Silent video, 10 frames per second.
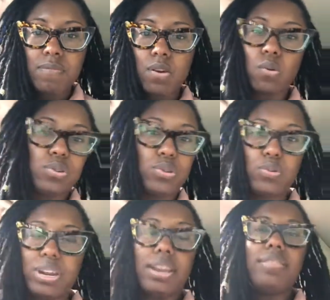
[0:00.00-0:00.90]
or
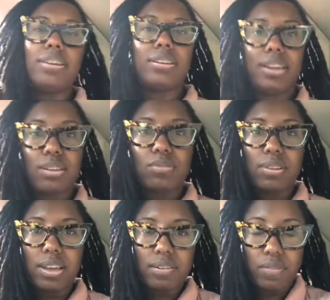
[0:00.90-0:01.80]
doing anything dance
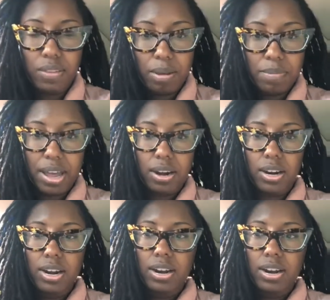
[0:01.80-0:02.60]
related for that matter.